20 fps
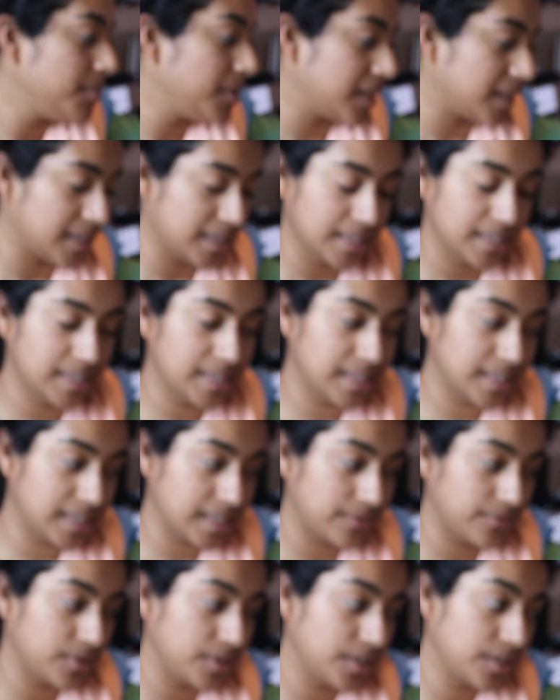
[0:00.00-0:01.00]
because
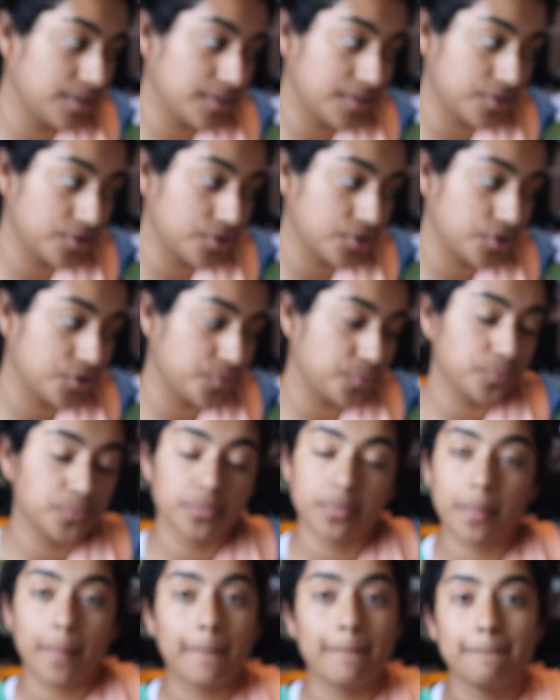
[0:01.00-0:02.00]
everything is just
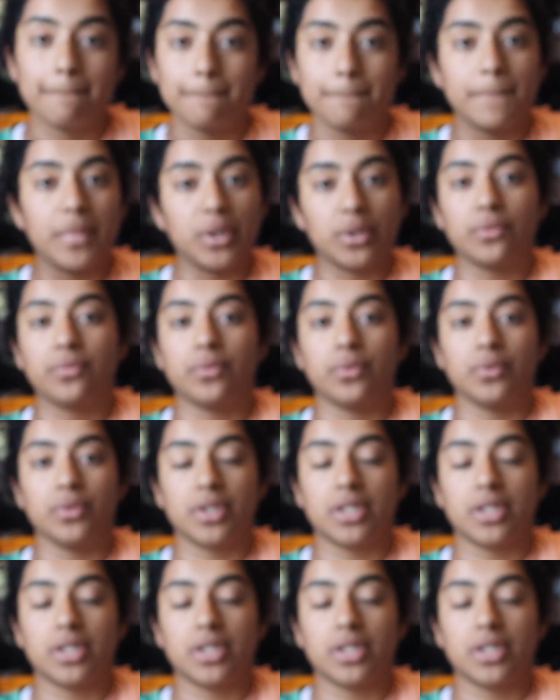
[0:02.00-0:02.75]
beautiful.